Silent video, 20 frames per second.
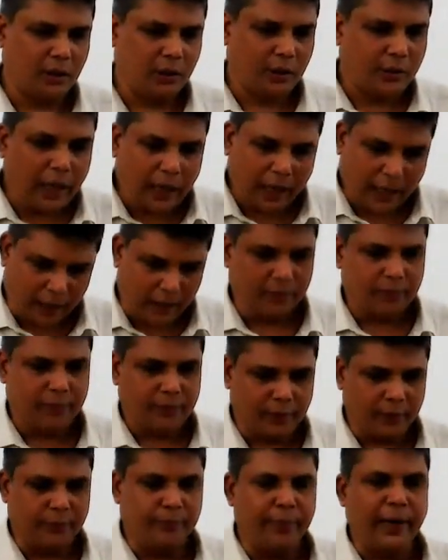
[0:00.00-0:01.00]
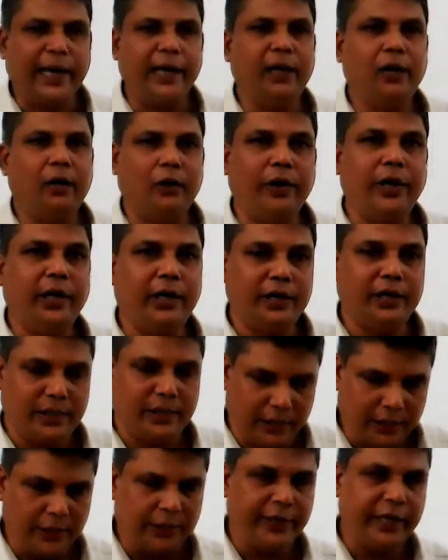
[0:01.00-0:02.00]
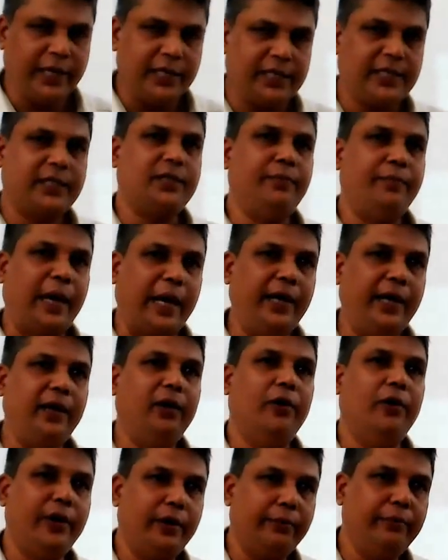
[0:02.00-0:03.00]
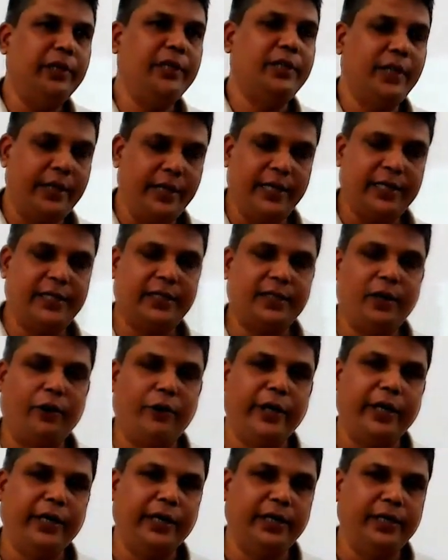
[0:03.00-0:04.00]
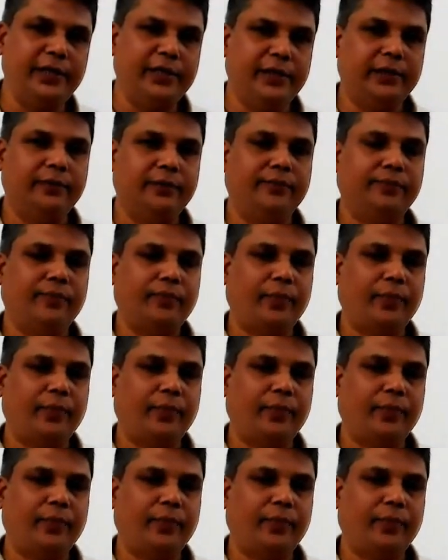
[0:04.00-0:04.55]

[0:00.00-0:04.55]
Yeah, my learning is in the DSS. My learning is the DSS learning is